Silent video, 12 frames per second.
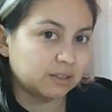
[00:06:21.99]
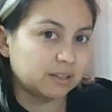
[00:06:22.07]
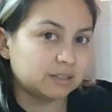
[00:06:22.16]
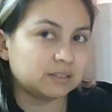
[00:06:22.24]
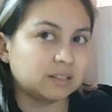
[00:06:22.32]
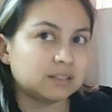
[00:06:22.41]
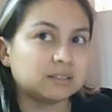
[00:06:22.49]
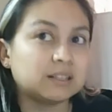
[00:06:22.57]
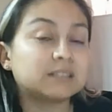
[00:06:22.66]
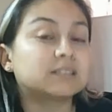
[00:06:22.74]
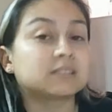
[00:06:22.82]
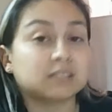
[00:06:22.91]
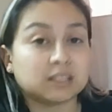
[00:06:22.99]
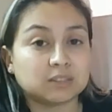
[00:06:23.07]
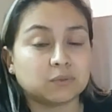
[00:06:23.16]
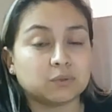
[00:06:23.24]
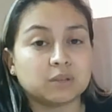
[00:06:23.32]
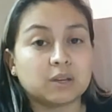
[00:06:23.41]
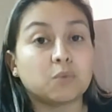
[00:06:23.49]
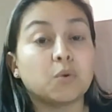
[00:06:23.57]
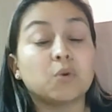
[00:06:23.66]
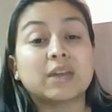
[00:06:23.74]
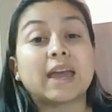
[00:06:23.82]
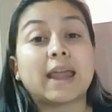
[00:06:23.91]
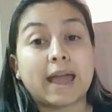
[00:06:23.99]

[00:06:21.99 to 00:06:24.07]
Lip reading: It's less successful, and it won't get